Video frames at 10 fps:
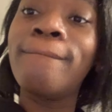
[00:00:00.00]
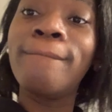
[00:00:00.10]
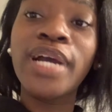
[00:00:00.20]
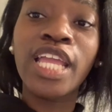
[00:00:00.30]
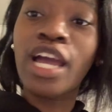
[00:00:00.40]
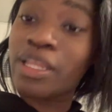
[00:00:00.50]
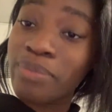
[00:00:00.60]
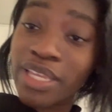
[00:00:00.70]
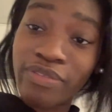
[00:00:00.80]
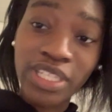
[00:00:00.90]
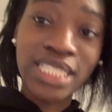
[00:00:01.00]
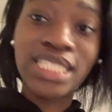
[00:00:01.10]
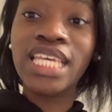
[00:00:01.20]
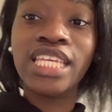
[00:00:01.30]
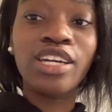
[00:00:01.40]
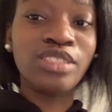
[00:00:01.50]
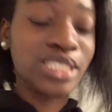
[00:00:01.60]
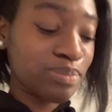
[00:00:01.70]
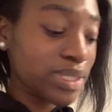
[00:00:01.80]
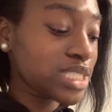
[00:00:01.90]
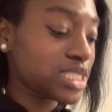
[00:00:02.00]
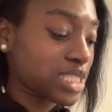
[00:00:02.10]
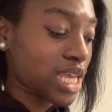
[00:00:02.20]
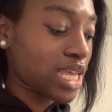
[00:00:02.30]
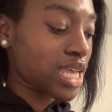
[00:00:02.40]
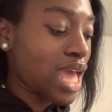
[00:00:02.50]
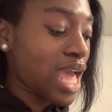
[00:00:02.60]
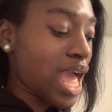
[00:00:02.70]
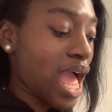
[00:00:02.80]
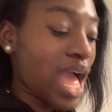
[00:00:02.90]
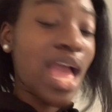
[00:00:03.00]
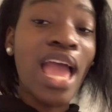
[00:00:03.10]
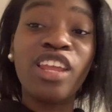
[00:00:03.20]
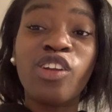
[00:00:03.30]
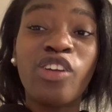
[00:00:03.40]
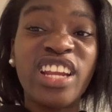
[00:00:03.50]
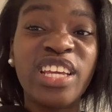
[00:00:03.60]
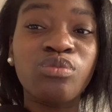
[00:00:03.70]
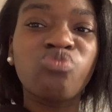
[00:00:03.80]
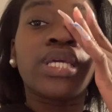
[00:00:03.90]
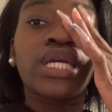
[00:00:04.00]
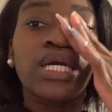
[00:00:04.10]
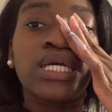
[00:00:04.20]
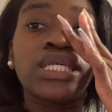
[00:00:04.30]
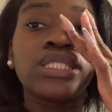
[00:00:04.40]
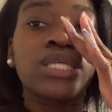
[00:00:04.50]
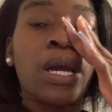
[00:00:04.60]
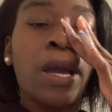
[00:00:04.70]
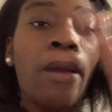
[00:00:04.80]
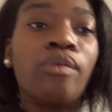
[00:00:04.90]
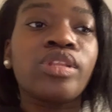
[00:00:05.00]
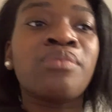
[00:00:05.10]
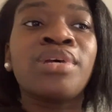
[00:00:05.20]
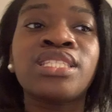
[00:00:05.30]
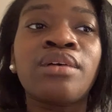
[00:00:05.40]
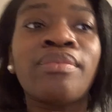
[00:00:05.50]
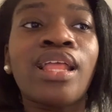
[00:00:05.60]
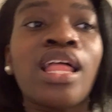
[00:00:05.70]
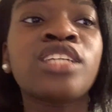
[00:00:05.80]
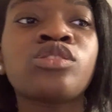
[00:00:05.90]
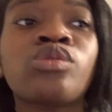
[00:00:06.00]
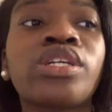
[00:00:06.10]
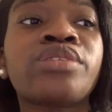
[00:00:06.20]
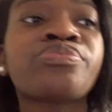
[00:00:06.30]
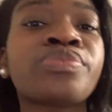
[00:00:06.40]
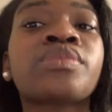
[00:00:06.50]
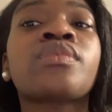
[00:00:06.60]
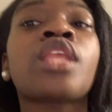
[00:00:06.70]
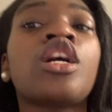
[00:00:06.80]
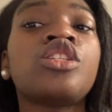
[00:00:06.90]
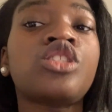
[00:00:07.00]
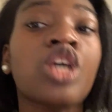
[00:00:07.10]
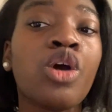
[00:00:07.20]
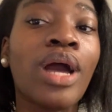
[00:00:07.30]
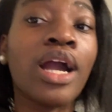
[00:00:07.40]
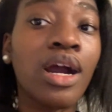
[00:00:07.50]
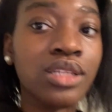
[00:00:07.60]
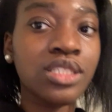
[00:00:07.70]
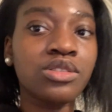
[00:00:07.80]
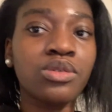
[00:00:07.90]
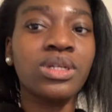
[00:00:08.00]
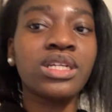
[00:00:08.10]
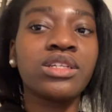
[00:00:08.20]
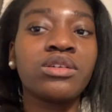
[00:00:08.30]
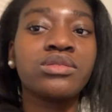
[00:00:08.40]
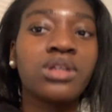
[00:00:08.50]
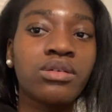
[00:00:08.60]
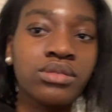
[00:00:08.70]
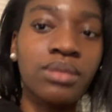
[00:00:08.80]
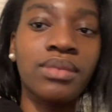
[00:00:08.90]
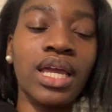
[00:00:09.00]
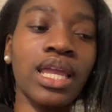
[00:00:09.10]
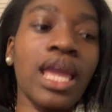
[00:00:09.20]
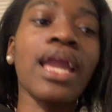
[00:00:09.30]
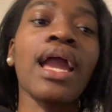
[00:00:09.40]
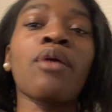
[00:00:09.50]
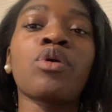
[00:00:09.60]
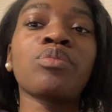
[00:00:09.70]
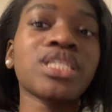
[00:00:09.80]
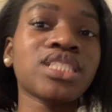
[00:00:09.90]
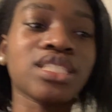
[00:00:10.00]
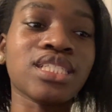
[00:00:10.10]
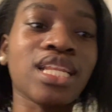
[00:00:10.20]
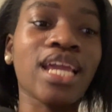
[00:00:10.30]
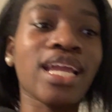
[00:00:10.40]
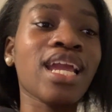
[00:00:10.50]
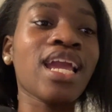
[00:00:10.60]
But y'all, let me give you the tea on this pizza. I had a credit because they messed up my last order. So I called the store and, you know, told them like, hey, I want pizza today.